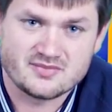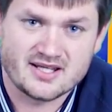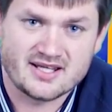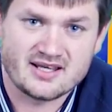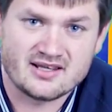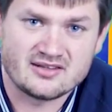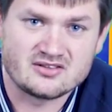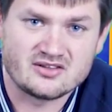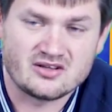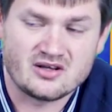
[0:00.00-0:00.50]

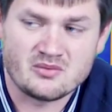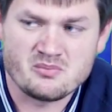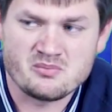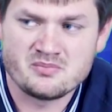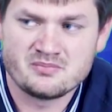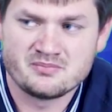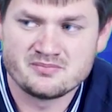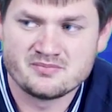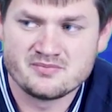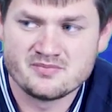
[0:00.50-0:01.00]
And
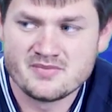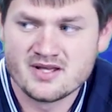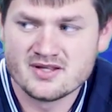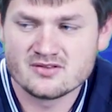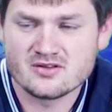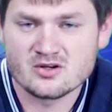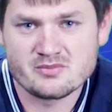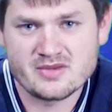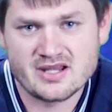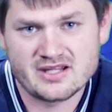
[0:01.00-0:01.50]

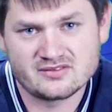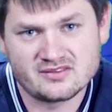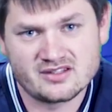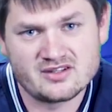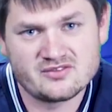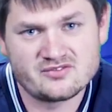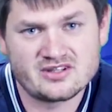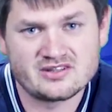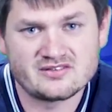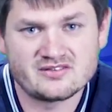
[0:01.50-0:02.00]
their main
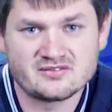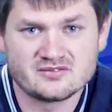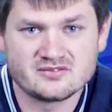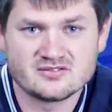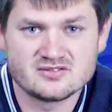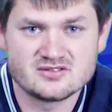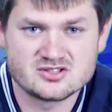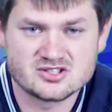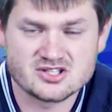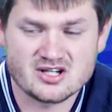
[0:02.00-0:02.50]
living
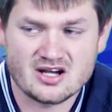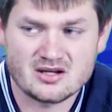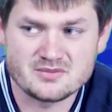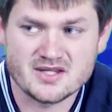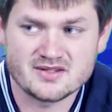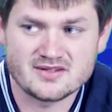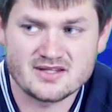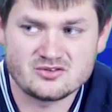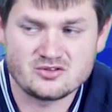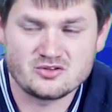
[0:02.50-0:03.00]
job
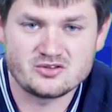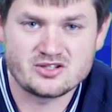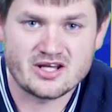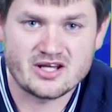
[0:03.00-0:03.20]
that they do